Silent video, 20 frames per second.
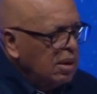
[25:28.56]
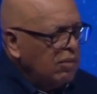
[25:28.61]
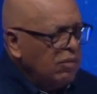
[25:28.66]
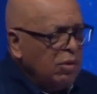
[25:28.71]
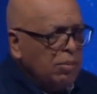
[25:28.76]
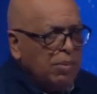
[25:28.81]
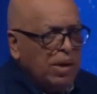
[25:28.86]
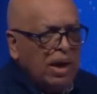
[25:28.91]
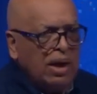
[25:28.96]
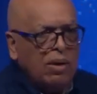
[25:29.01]

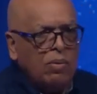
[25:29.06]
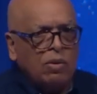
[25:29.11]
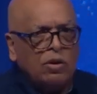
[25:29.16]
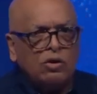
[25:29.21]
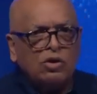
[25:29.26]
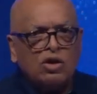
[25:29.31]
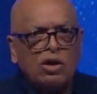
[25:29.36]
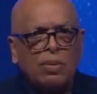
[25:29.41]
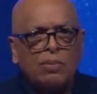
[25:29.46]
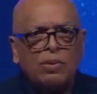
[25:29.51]
Everybody
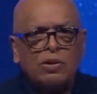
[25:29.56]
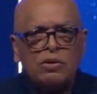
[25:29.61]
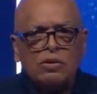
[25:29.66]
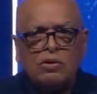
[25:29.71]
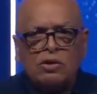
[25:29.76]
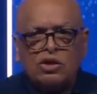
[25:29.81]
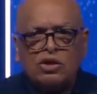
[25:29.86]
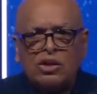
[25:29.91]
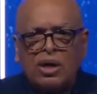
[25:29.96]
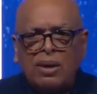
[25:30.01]
will jump
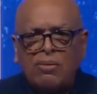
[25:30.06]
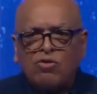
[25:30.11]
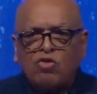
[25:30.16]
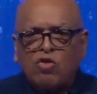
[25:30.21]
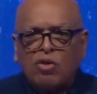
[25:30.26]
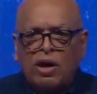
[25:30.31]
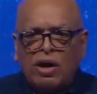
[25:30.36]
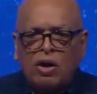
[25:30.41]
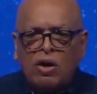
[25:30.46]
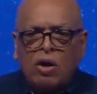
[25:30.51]
into the same
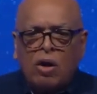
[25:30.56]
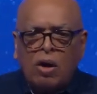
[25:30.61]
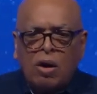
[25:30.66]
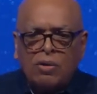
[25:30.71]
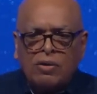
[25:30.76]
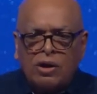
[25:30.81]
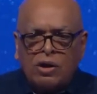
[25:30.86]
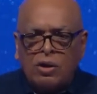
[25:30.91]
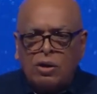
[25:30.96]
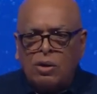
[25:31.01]
train
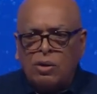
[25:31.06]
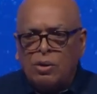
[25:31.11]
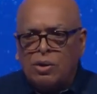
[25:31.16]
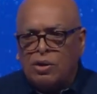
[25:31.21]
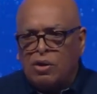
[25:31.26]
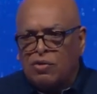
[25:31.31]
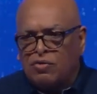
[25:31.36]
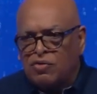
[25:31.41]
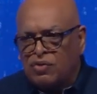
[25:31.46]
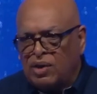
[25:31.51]
car that you
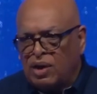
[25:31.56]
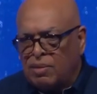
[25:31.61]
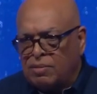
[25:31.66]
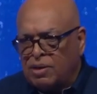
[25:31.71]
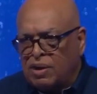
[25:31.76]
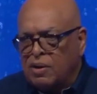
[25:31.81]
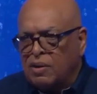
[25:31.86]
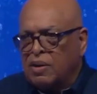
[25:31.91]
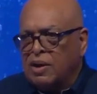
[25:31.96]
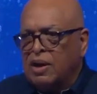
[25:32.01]
and your
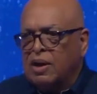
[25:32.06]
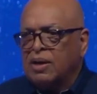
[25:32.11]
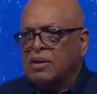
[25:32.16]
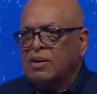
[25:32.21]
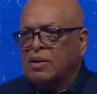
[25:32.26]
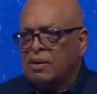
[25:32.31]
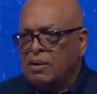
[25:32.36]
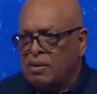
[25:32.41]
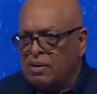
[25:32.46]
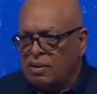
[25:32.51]
family are
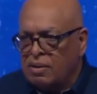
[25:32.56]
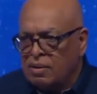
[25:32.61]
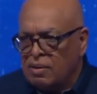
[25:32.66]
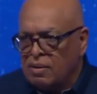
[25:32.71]
in.